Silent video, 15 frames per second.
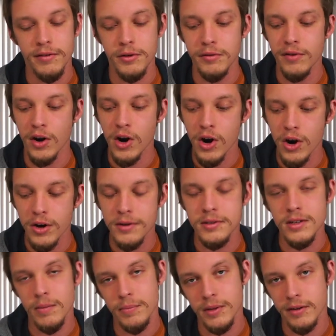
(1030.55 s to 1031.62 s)
if you've
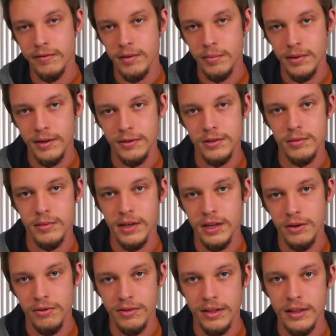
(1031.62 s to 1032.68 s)
heard something from an
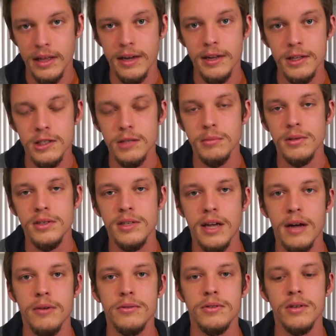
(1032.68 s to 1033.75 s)
instrument and you think that instrument
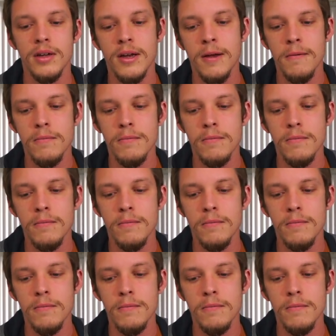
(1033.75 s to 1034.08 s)
sounds